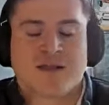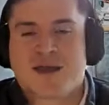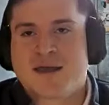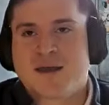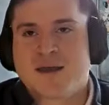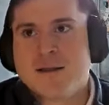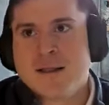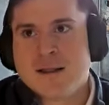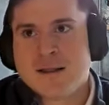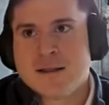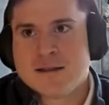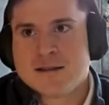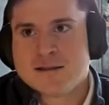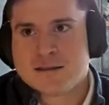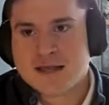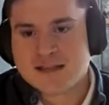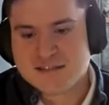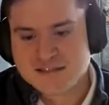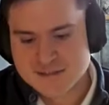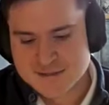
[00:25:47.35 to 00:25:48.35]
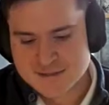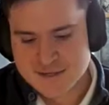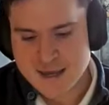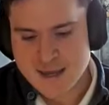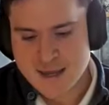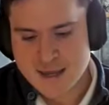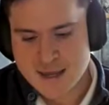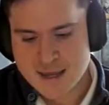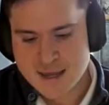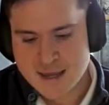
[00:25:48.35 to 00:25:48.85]
Like, let's
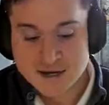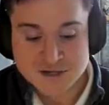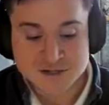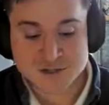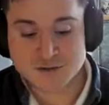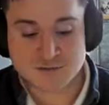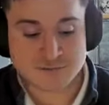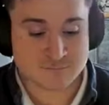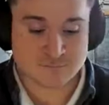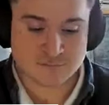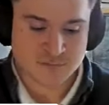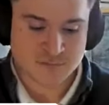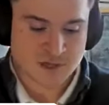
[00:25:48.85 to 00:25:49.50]
say, actually,